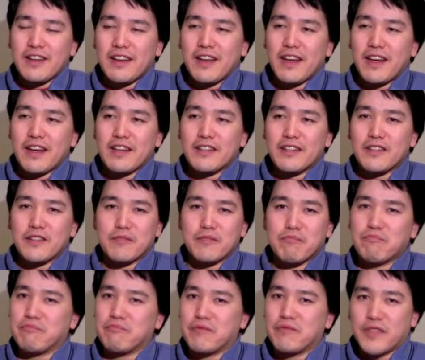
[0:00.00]
And
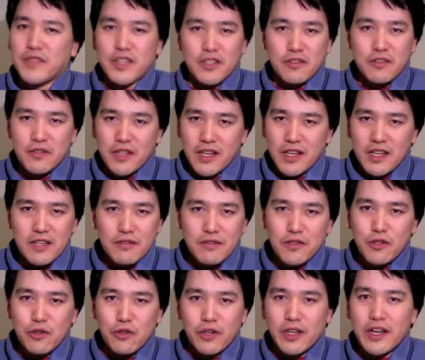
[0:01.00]
you know, none of
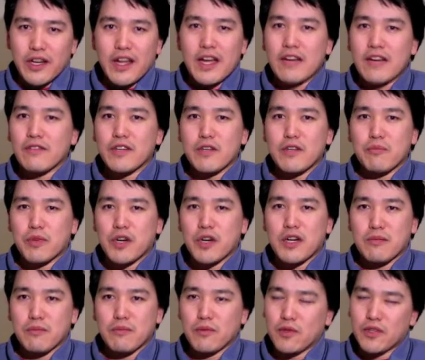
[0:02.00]
you are going to have any
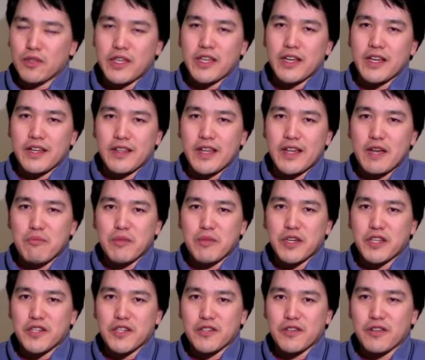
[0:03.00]
problem looking at that
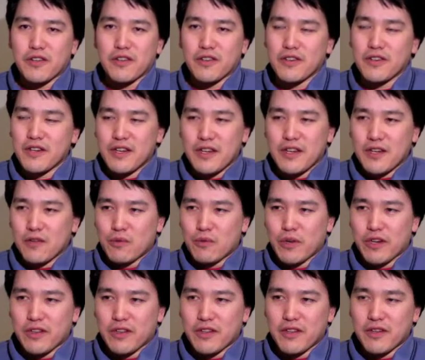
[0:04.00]
picture
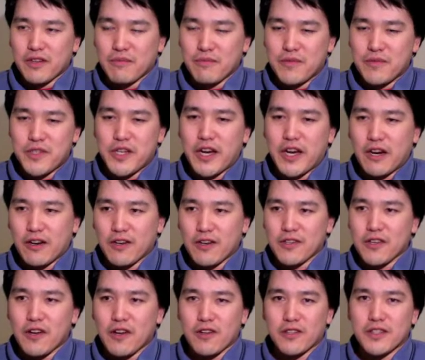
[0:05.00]
where the chair
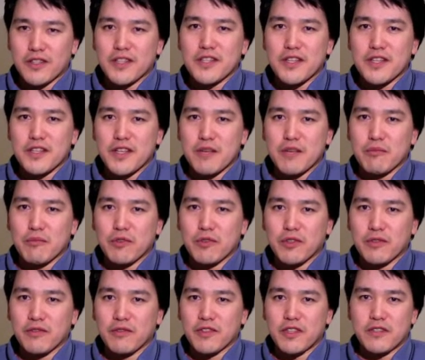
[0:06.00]
is all disassembled
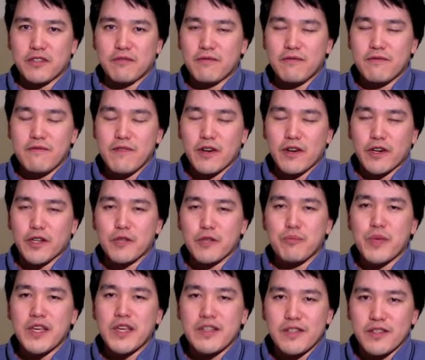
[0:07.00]
in various
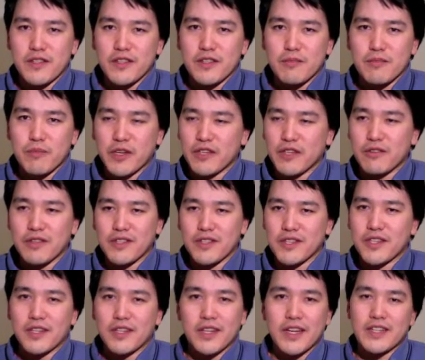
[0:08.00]
pieces, but you can
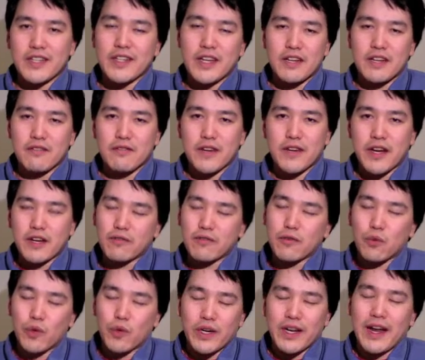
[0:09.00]
still identify it for
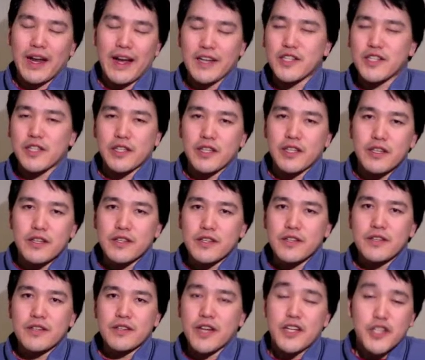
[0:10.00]
what it actually
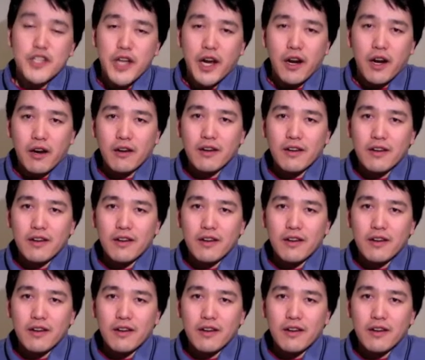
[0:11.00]
is, a chair.